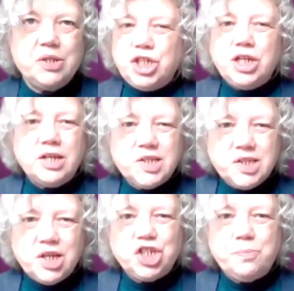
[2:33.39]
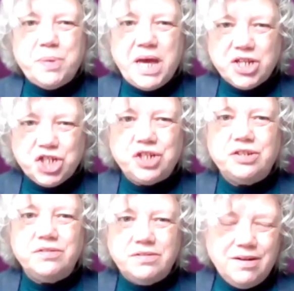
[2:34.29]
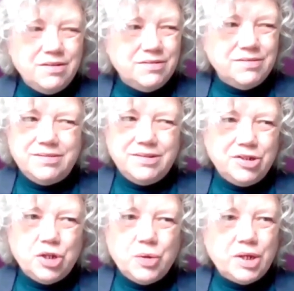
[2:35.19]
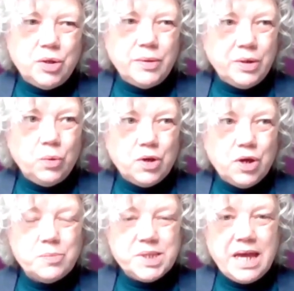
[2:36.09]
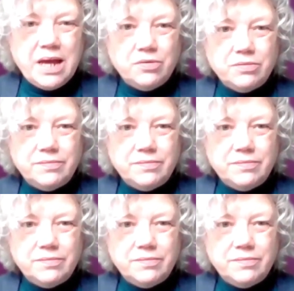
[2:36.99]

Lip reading: She has such a passion, and you know, I know it all comes out